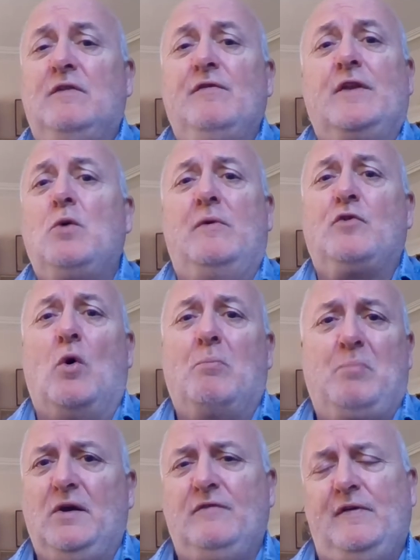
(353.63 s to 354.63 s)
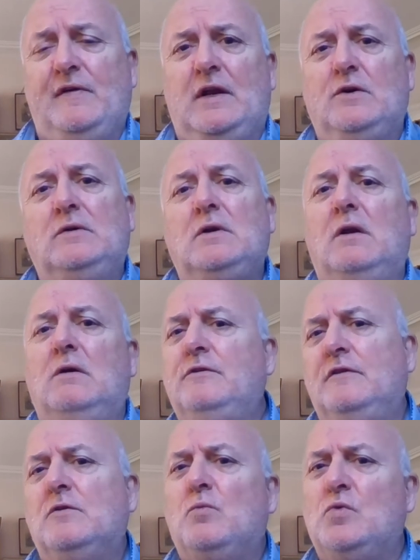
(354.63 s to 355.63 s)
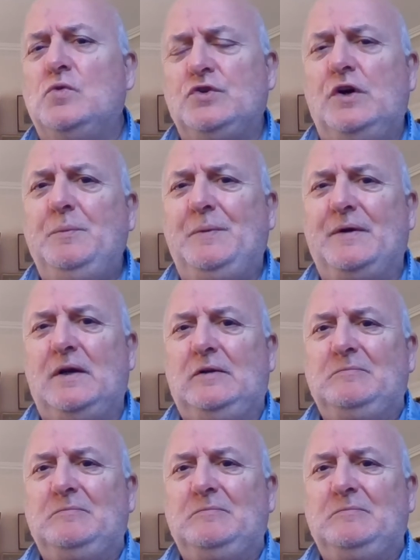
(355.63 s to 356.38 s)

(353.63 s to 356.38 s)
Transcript: even though we've got perfectly good clothes in the wardrobe?